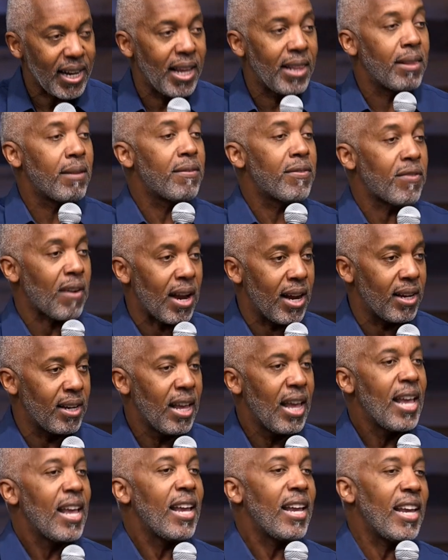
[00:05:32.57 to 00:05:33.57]
in the fight,
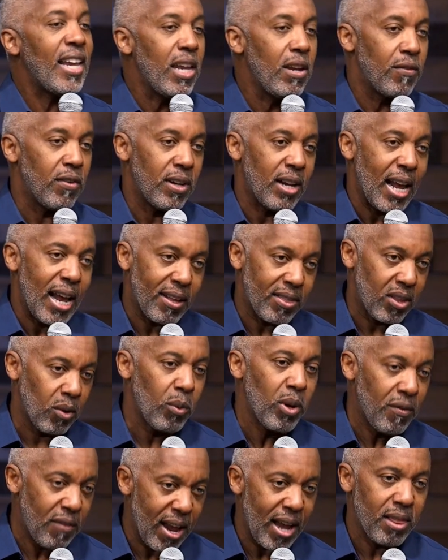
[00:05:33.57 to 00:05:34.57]
even after
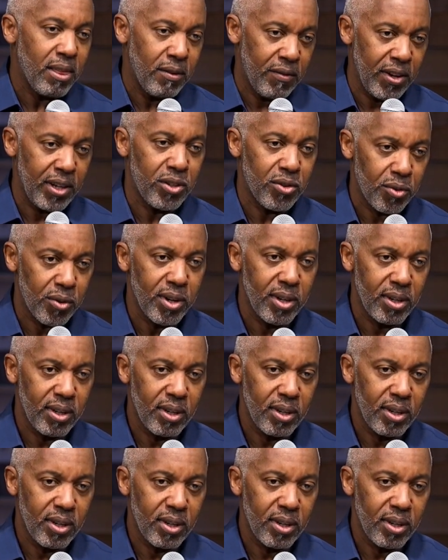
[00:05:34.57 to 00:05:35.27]
we've had the victory.